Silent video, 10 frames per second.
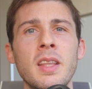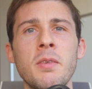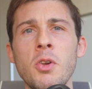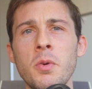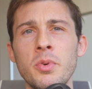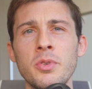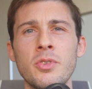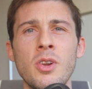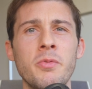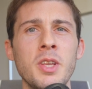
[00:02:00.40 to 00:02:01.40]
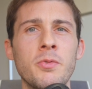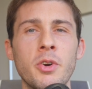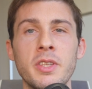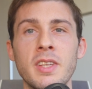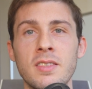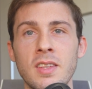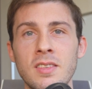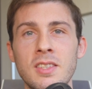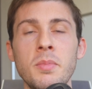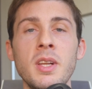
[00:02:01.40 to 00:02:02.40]
Developers love it for its
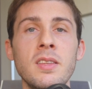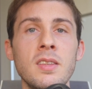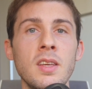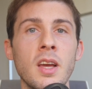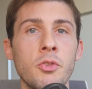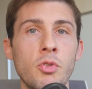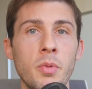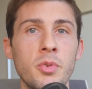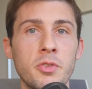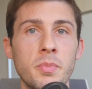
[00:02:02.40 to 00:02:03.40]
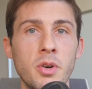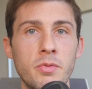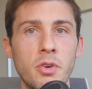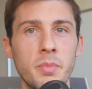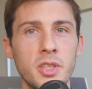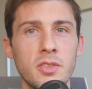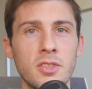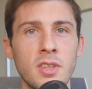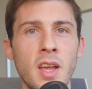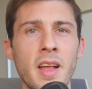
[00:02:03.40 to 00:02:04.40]
extensibility and robust performance.